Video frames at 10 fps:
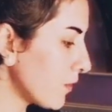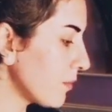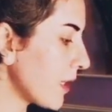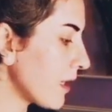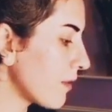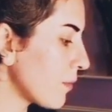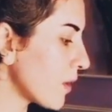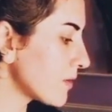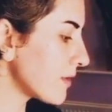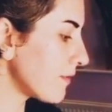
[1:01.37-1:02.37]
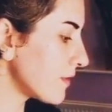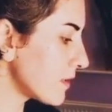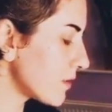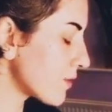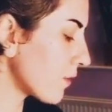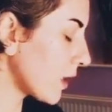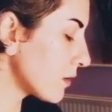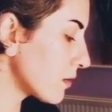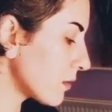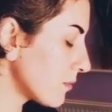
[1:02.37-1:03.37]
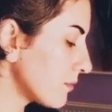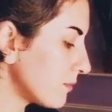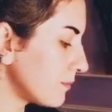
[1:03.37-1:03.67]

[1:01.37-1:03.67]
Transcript: you will make the most of the situation.